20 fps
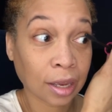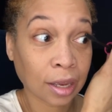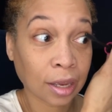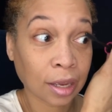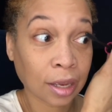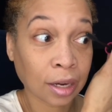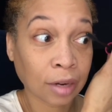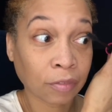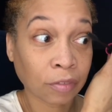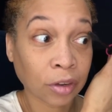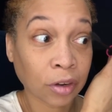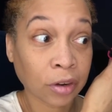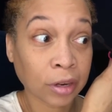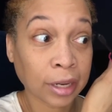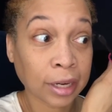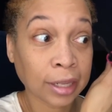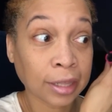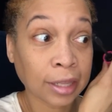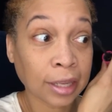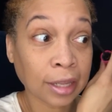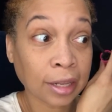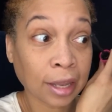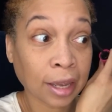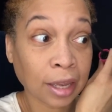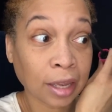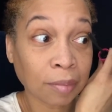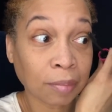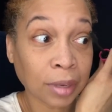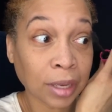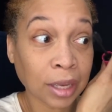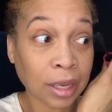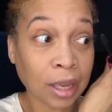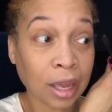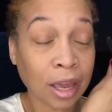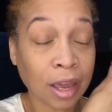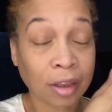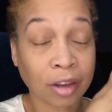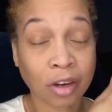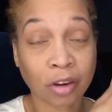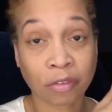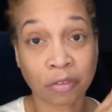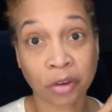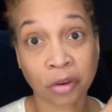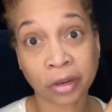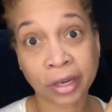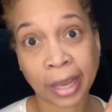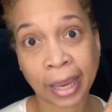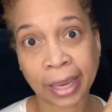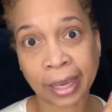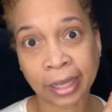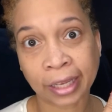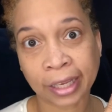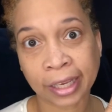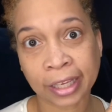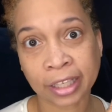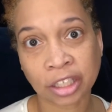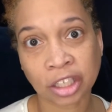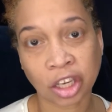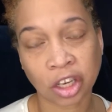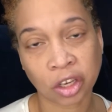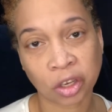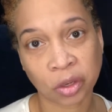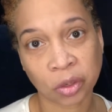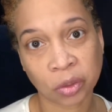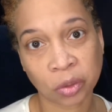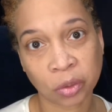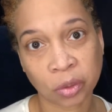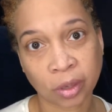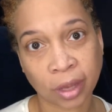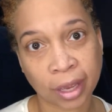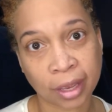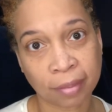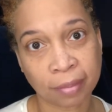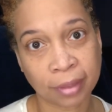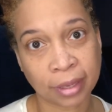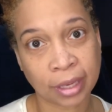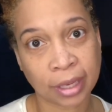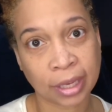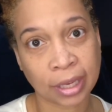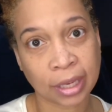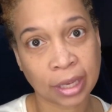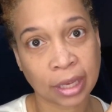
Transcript: And if you're anything like me, if you're an alien too, like me,